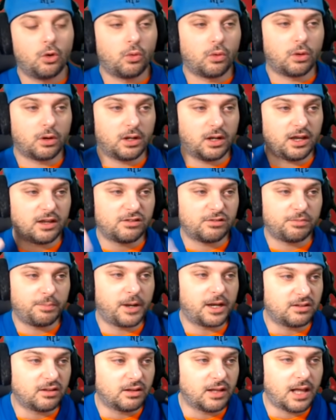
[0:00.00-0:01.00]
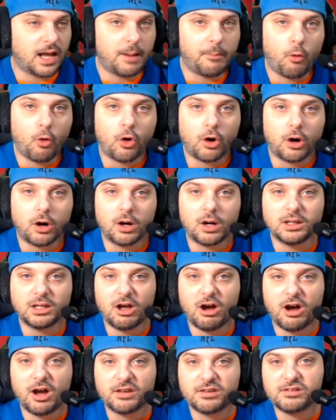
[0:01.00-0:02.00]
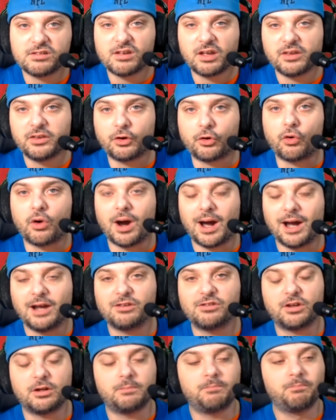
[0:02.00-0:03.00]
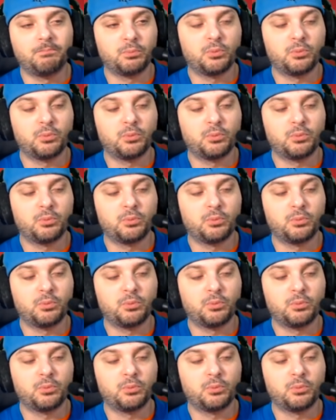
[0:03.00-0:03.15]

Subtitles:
We're going to expect a lot more losses on the horizon.